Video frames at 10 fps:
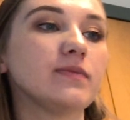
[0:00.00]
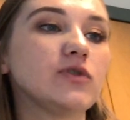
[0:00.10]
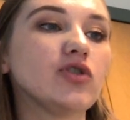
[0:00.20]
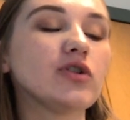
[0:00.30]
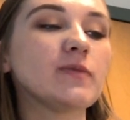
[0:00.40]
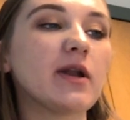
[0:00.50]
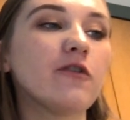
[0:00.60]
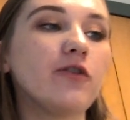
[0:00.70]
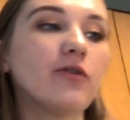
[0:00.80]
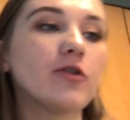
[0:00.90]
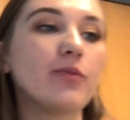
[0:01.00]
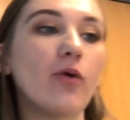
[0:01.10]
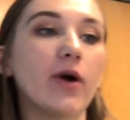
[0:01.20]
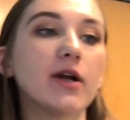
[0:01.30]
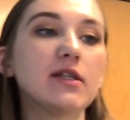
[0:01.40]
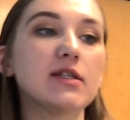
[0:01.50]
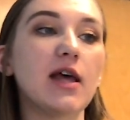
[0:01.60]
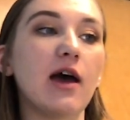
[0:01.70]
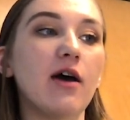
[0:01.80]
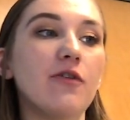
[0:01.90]
So there's been a few reports
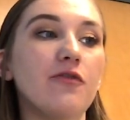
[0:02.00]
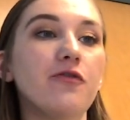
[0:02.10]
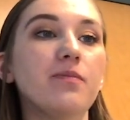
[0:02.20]
that have